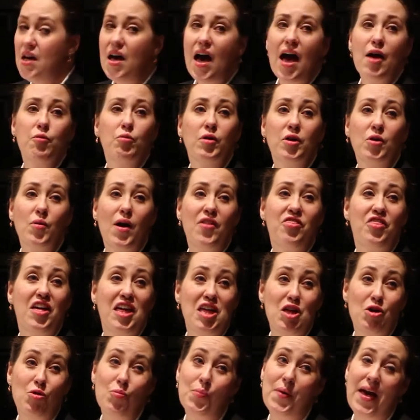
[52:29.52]
I regret
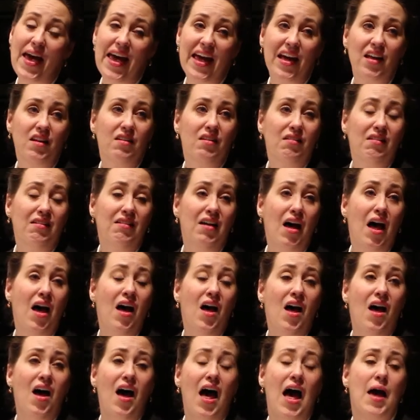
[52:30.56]
that you paid.
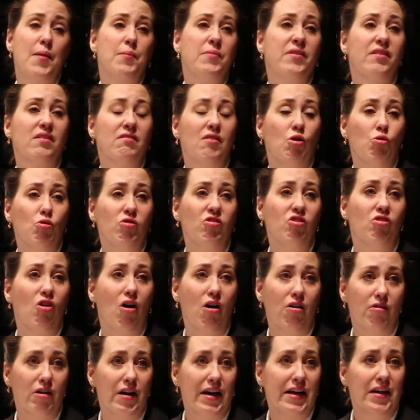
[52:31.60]
I'm so
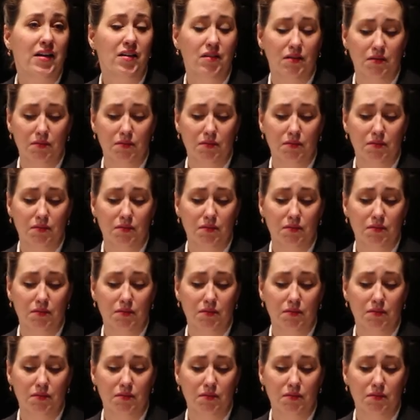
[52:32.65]
sorry.